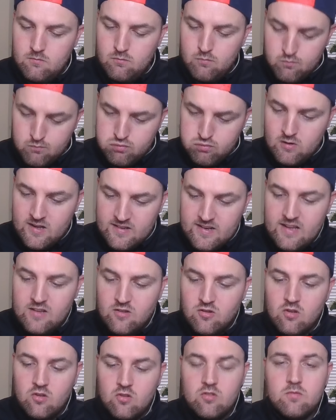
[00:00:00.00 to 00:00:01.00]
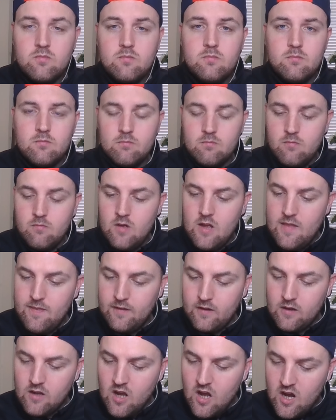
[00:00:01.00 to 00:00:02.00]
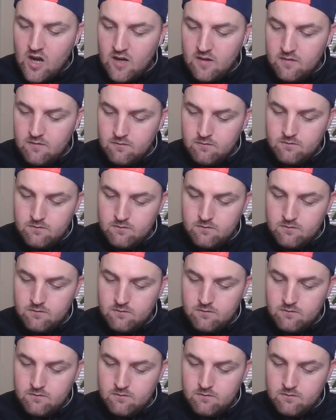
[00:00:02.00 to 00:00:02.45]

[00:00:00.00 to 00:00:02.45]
pretty decent. And the car,